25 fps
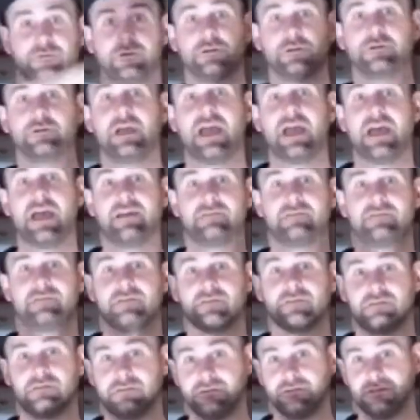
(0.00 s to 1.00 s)
you have.
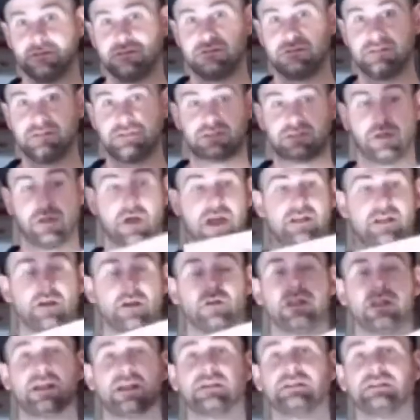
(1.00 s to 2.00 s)
So I
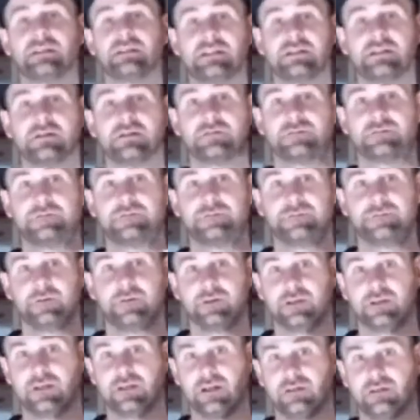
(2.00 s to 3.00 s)
know that a linear
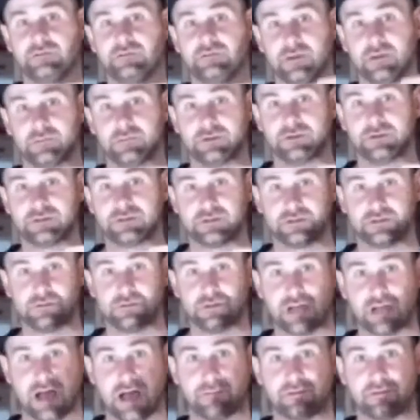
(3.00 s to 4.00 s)
foot of number 2
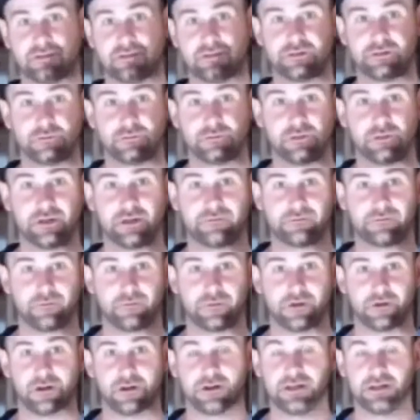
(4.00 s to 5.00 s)
common
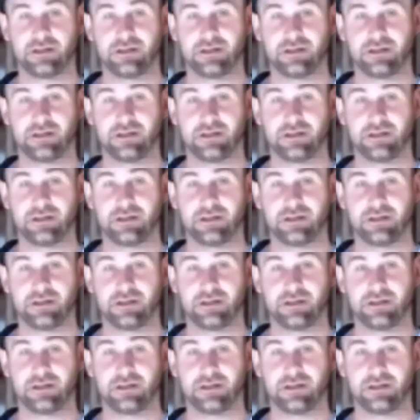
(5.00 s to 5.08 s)
2x4